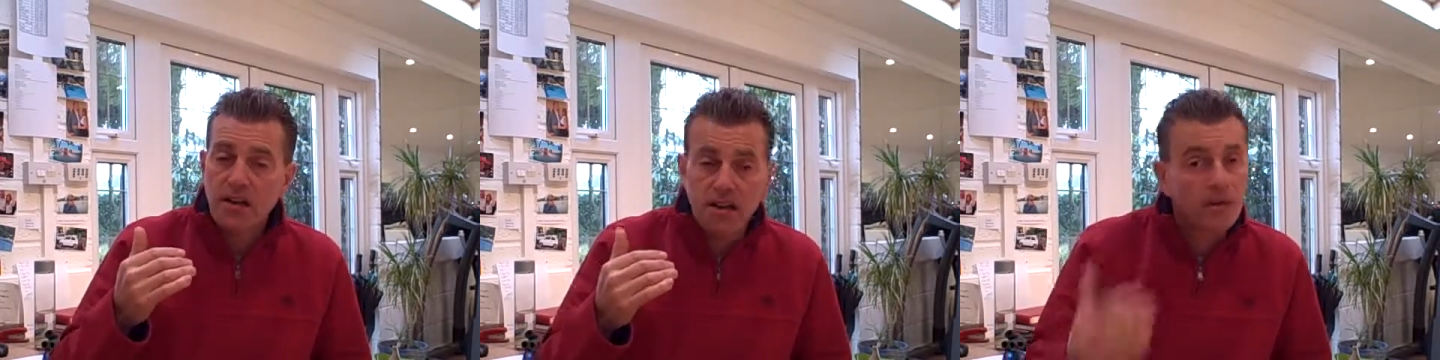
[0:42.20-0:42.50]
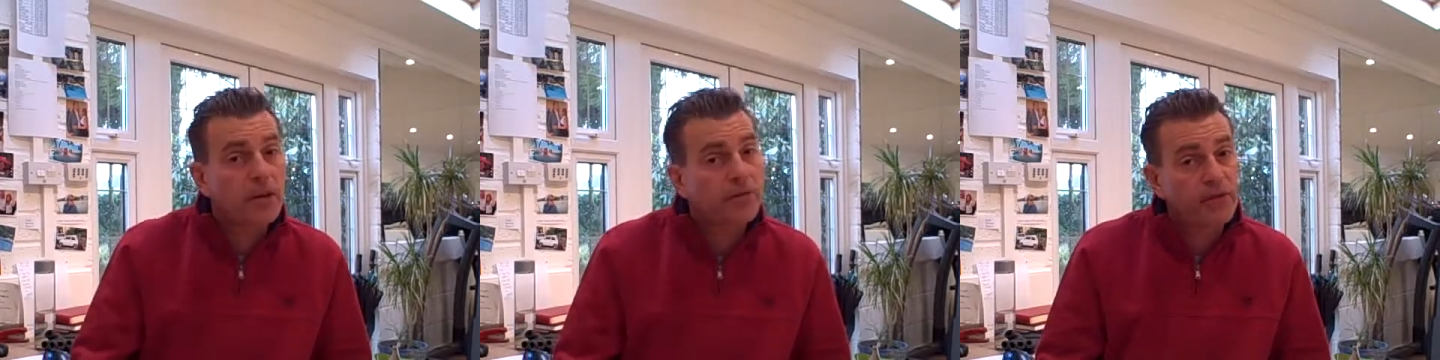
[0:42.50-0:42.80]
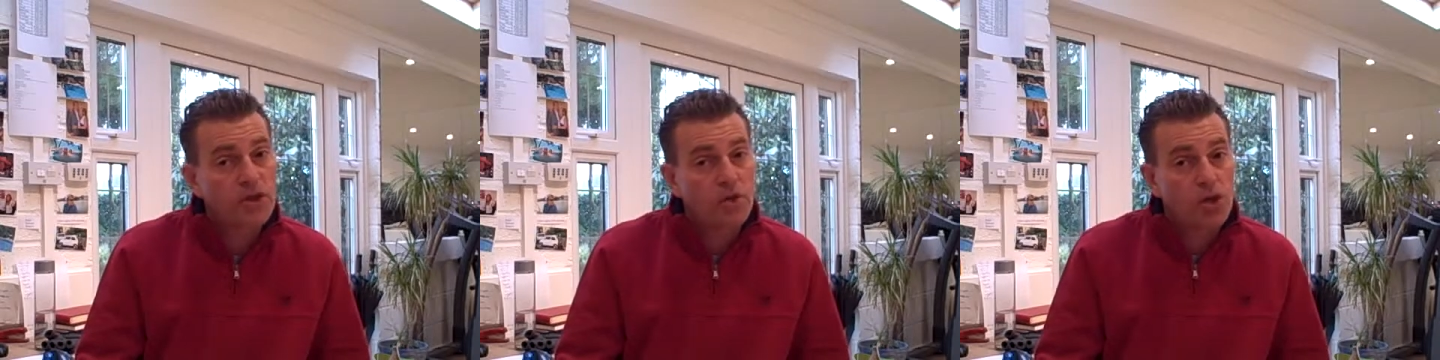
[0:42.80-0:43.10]
you're looking
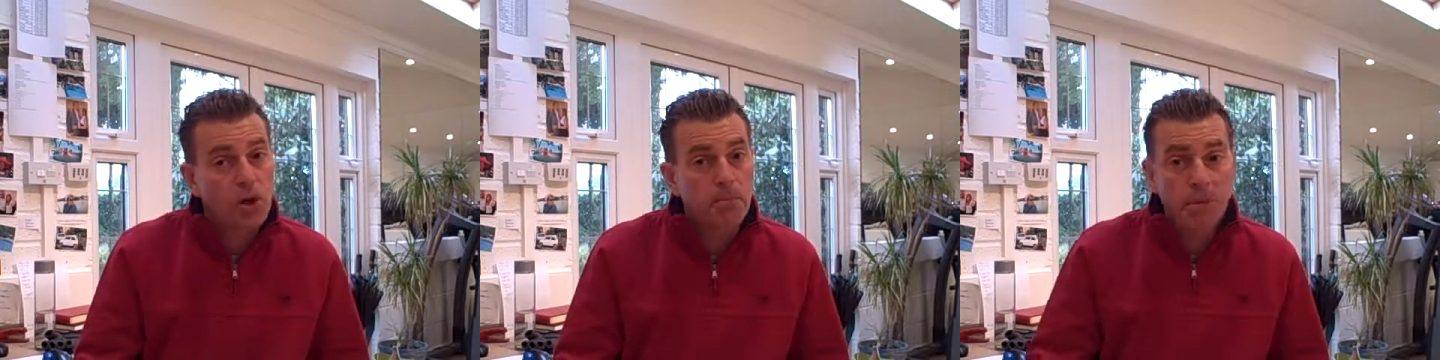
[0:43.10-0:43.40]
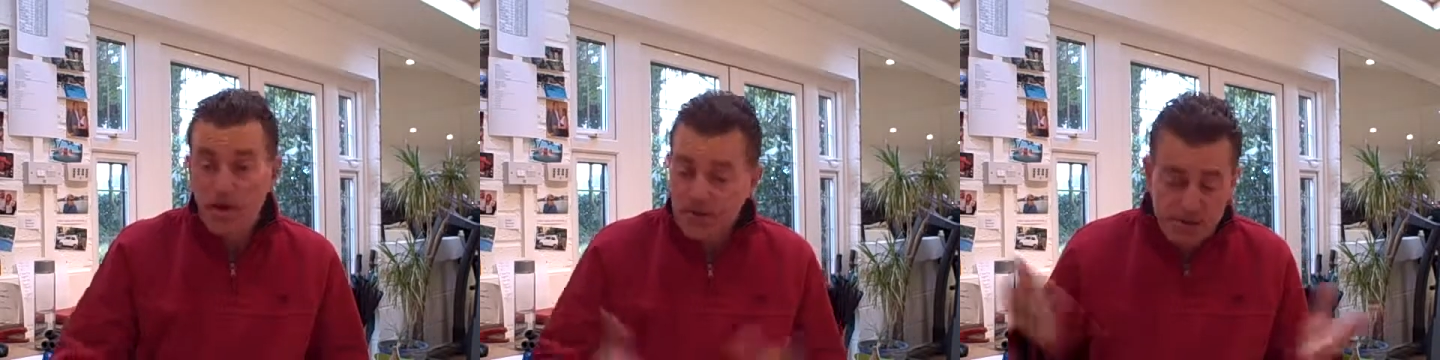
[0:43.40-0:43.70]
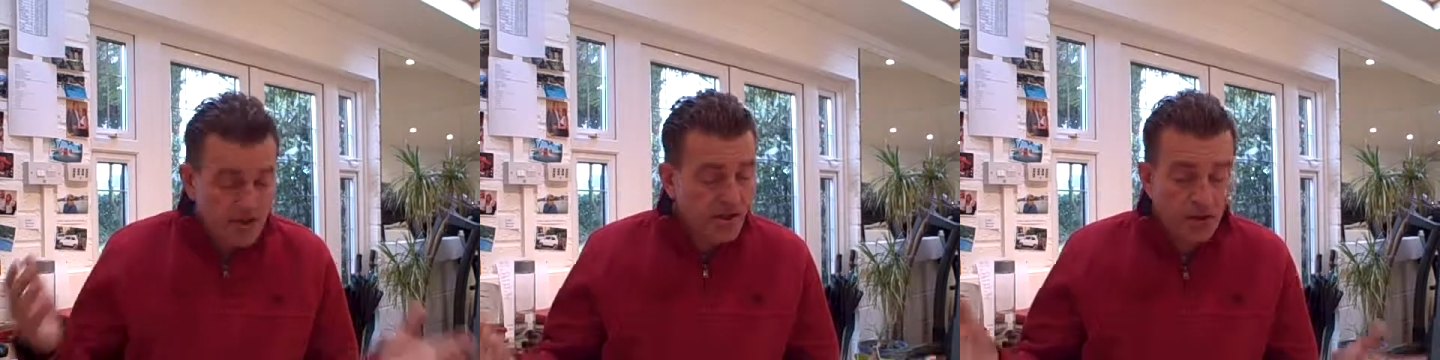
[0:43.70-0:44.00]
for a new job,
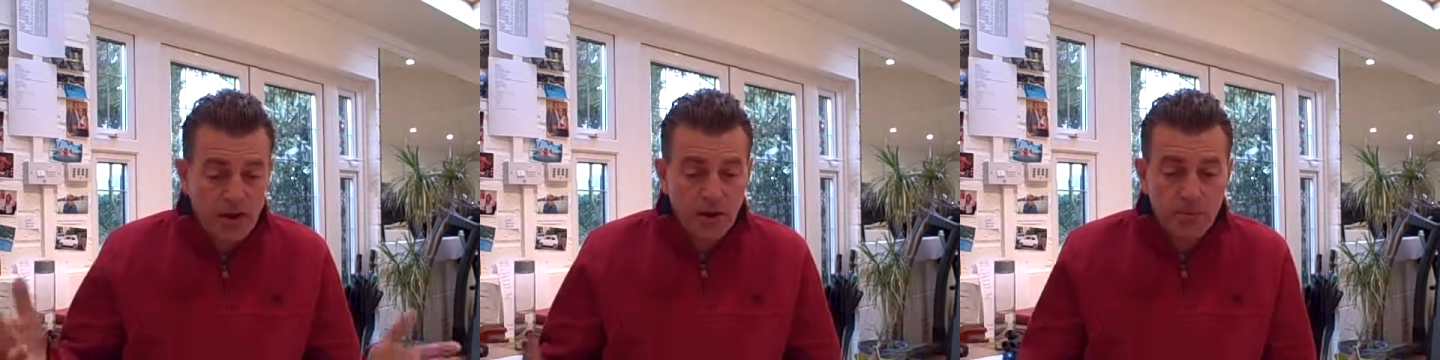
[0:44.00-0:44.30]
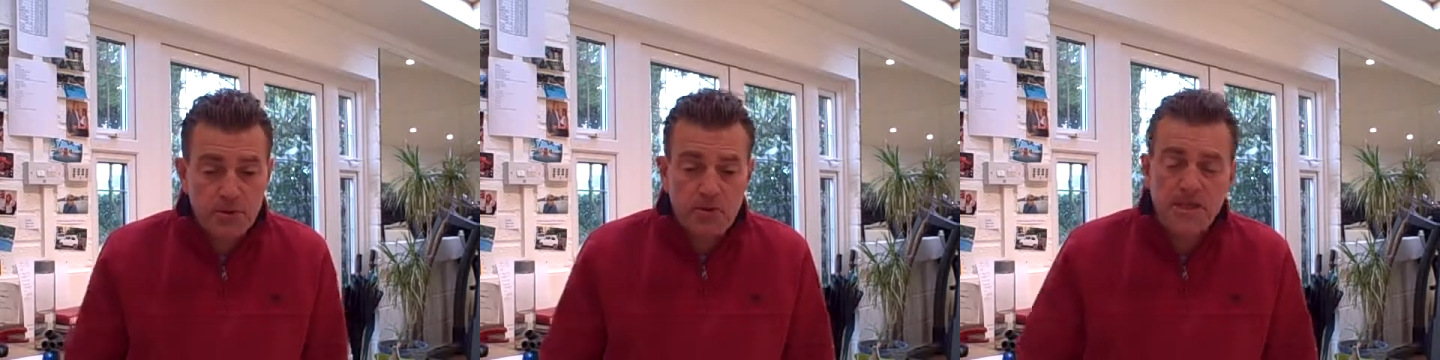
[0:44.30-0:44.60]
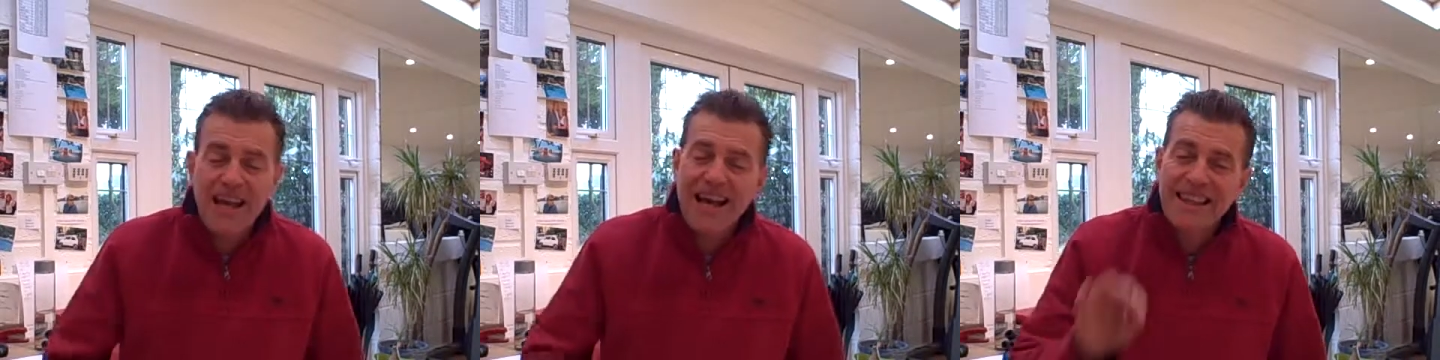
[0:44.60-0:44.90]
this is a great
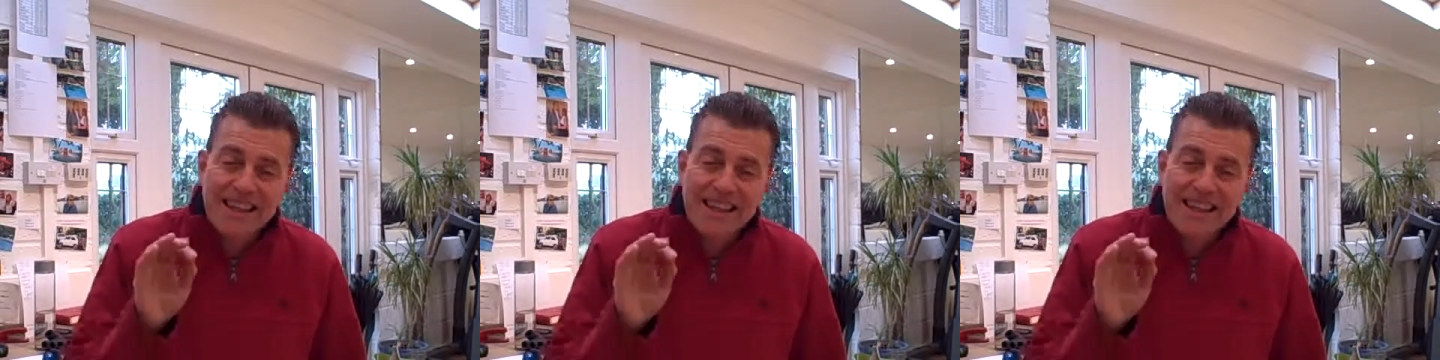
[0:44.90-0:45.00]
opportunity.